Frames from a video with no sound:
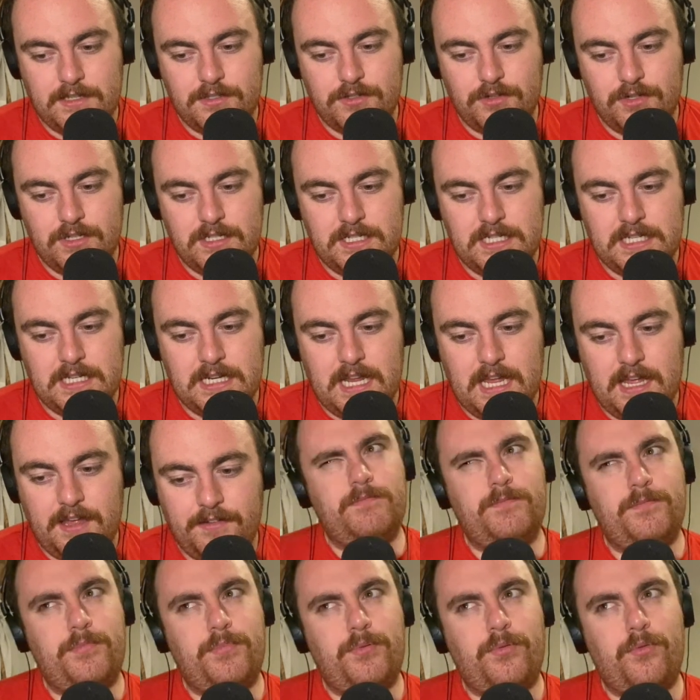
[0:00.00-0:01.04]
on DNF?
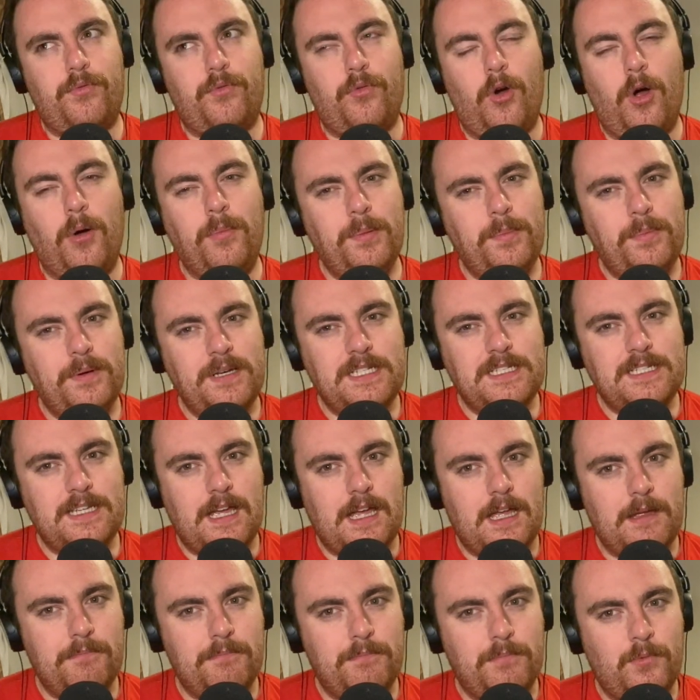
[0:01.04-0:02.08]
Probably say
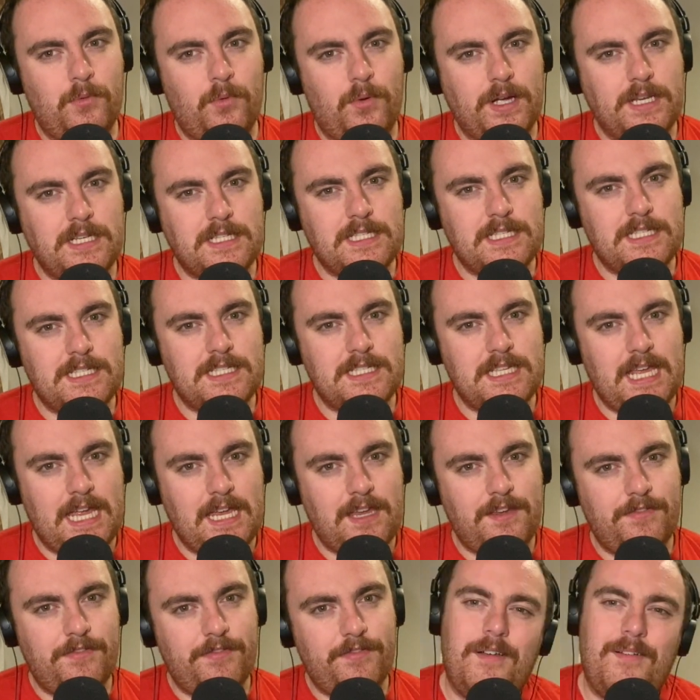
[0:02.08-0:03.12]
I'm quite
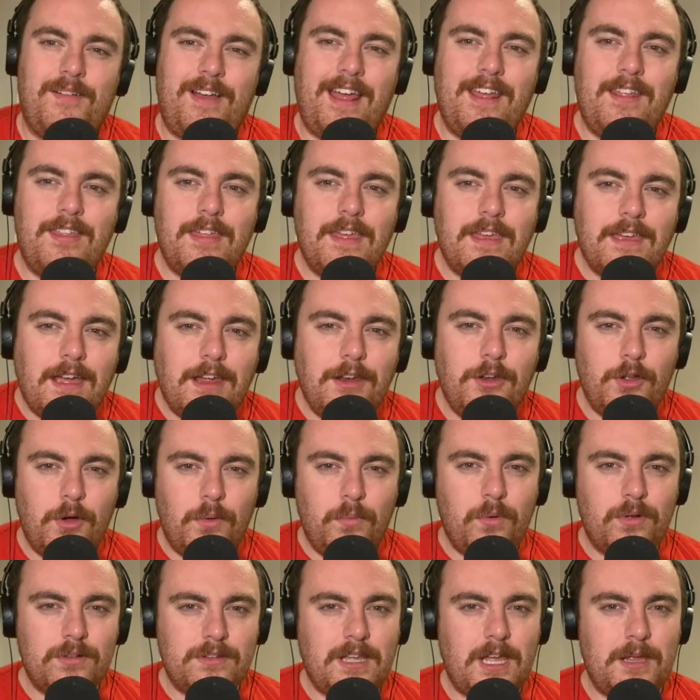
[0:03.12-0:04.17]
safe. I think I know
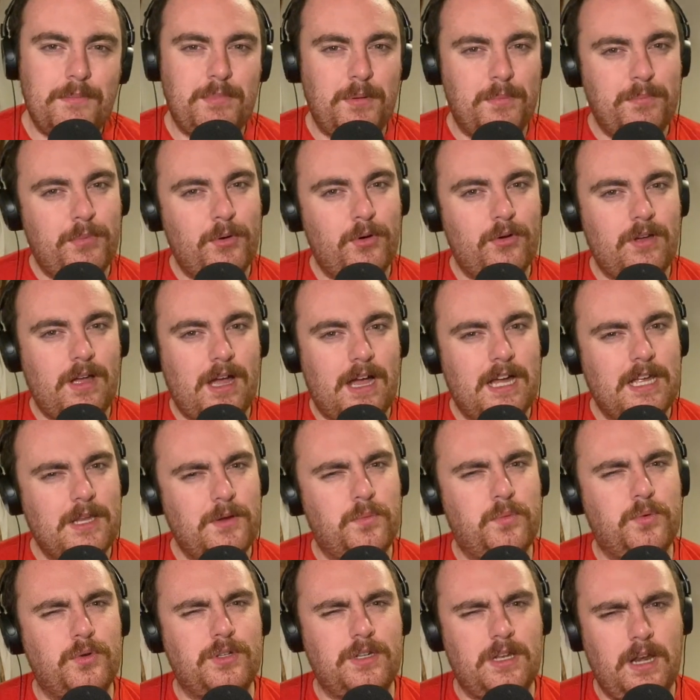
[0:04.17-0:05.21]
what type of book I
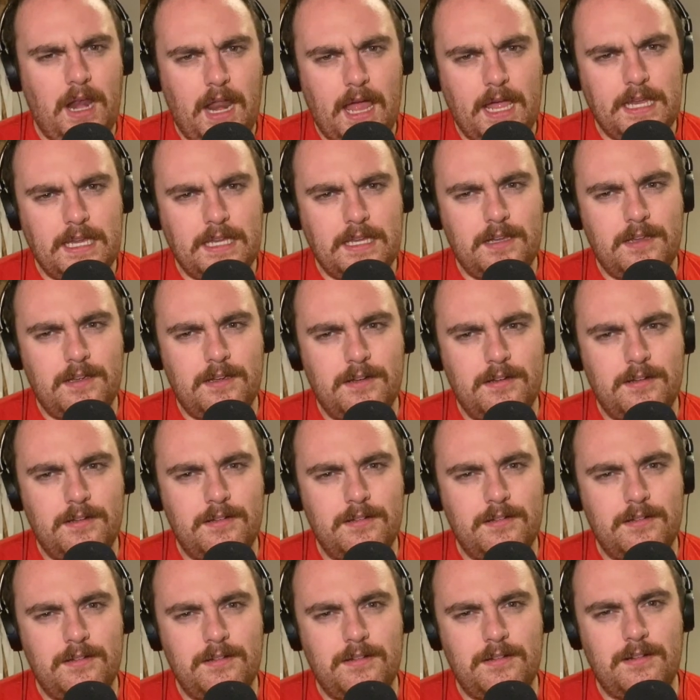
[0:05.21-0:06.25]
would like.
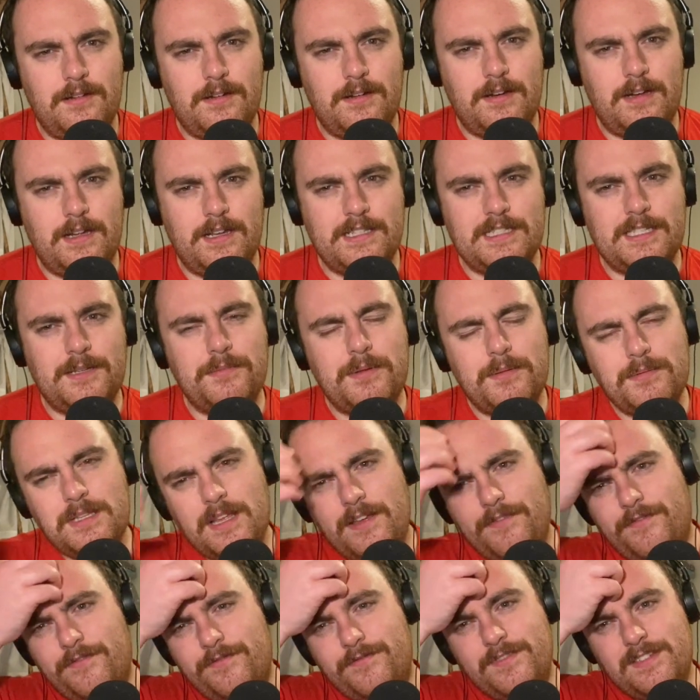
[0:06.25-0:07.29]
And sometimes that
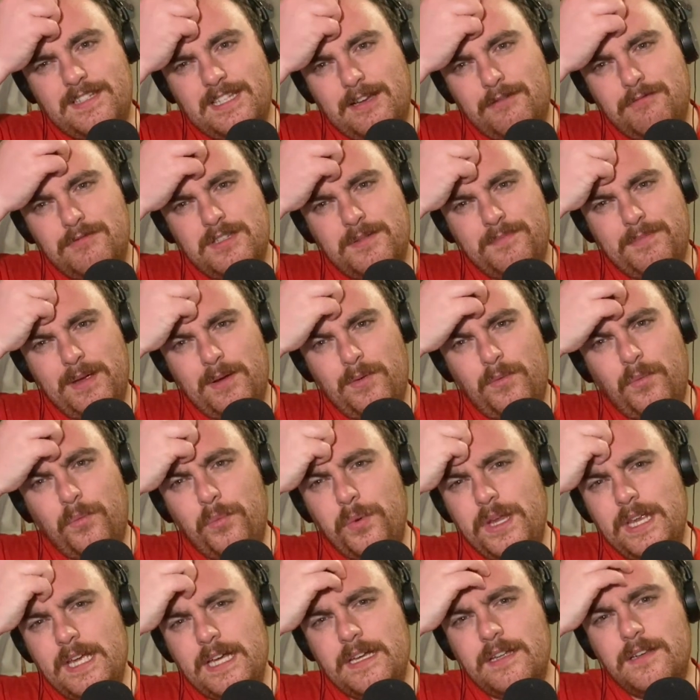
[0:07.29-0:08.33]
sounds a bit
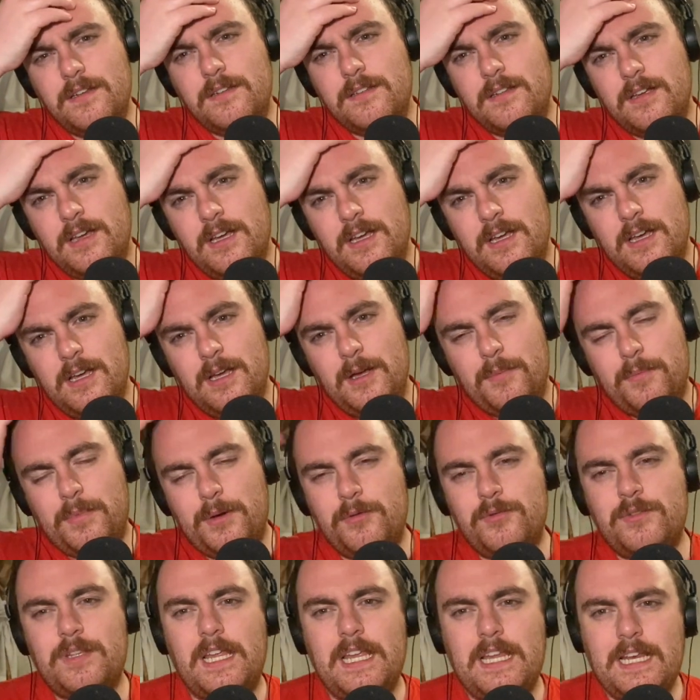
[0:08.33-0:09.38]
weird. But it
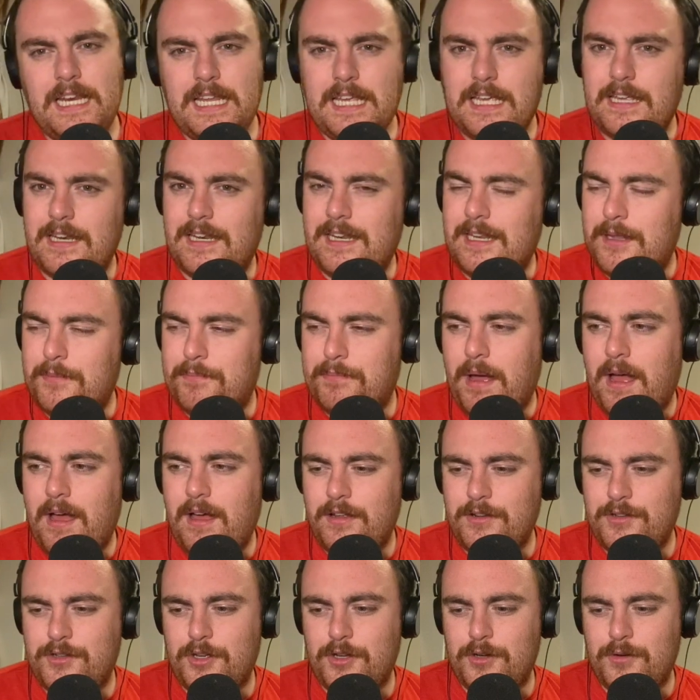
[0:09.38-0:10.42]
was like Lincoln in the
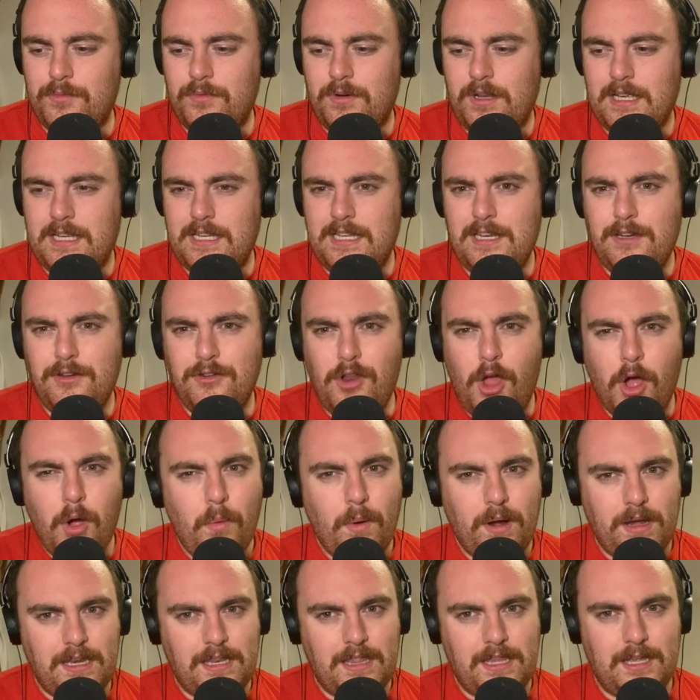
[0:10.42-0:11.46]
Bardo. Like, I didn't know
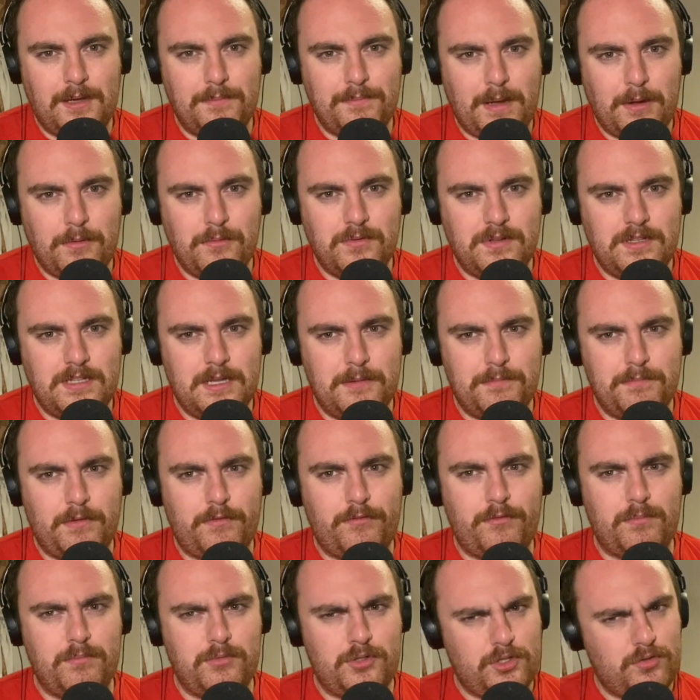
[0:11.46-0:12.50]
anything about it. But
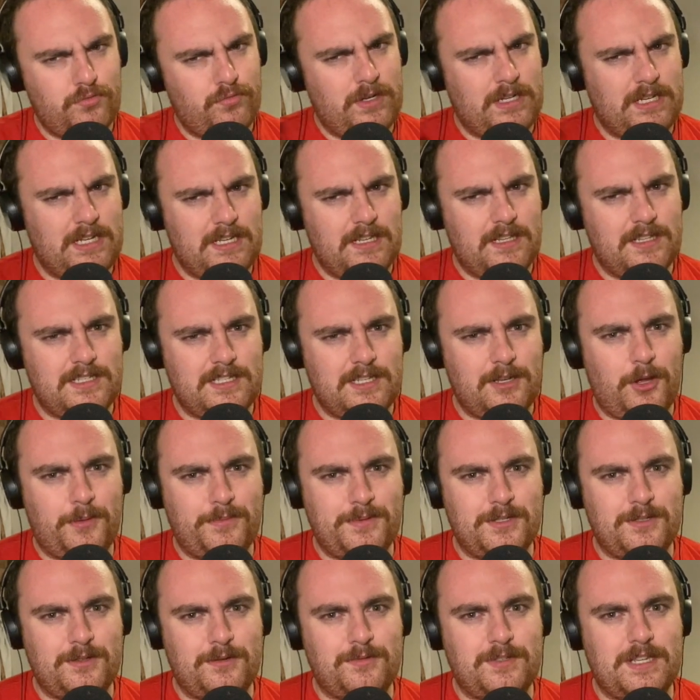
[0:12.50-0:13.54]
from just reading the
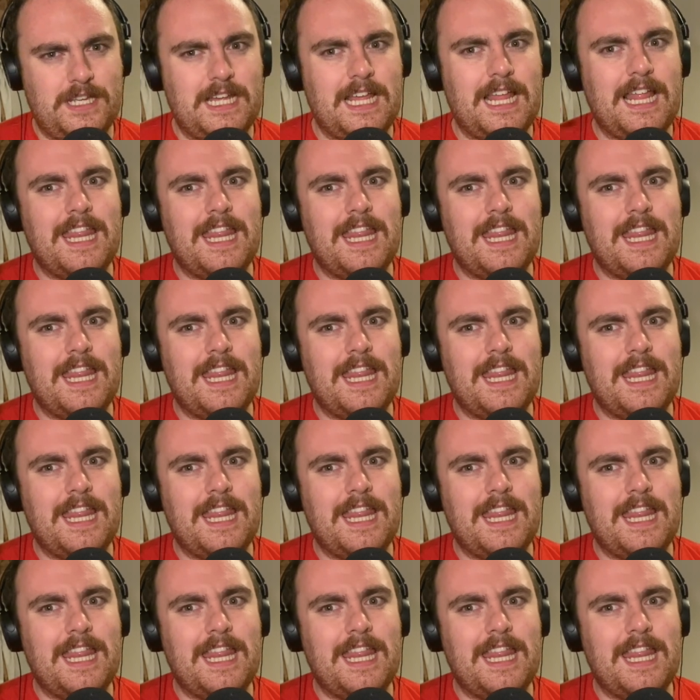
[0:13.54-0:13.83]
synopsis, I was like,